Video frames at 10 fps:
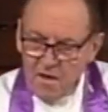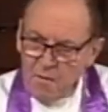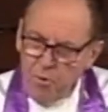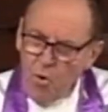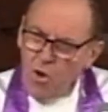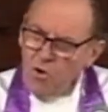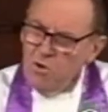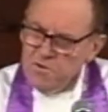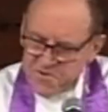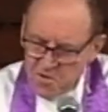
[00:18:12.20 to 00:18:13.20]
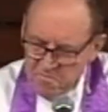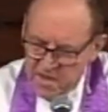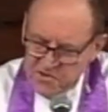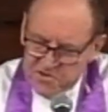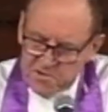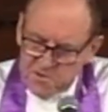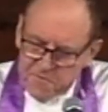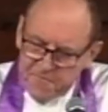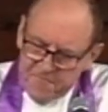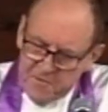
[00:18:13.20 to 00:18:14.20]
Paul also mentions
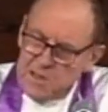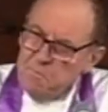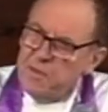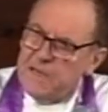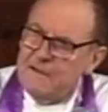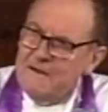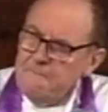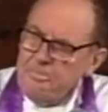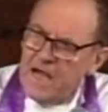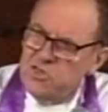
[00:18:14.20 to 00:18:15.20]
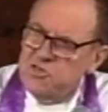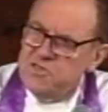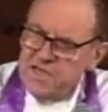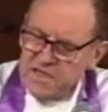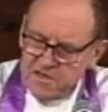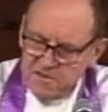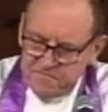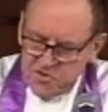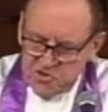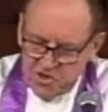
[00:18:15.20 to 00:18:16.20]
Phoebe as a deacon of
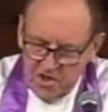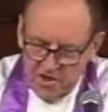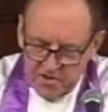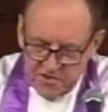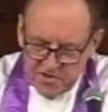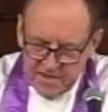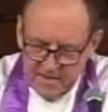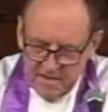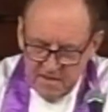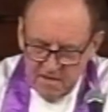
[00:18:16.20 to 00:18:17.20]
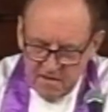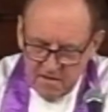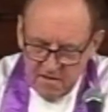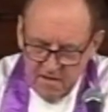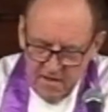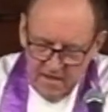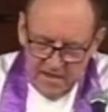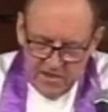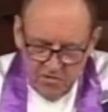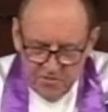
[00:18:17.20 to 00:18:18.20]
the church.
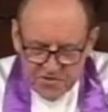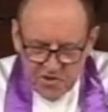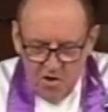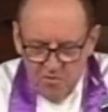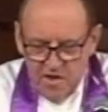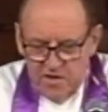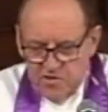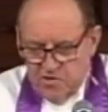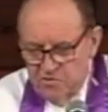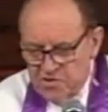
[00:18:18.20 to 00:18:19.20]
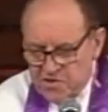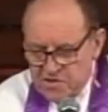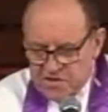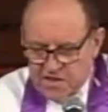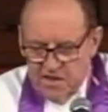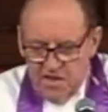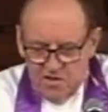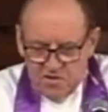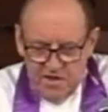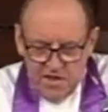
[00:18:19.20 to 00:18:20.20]
He also uses the
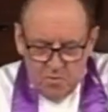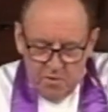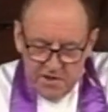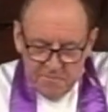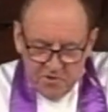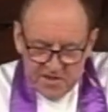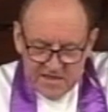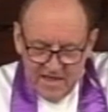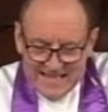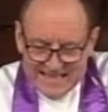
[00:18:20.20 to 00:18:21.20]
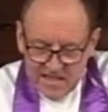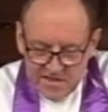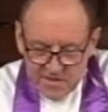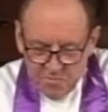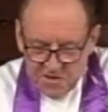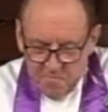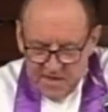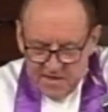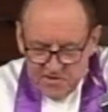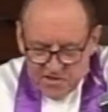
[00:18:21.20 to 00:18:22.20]
Greek word prastates, which
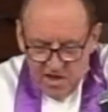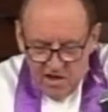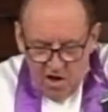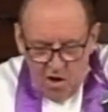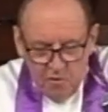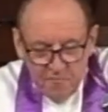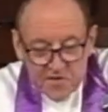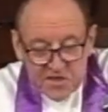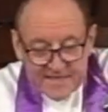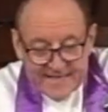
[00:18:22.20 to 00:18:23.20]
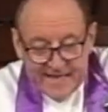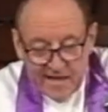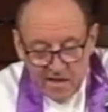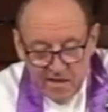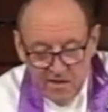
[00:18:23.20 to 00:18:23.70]
means overseer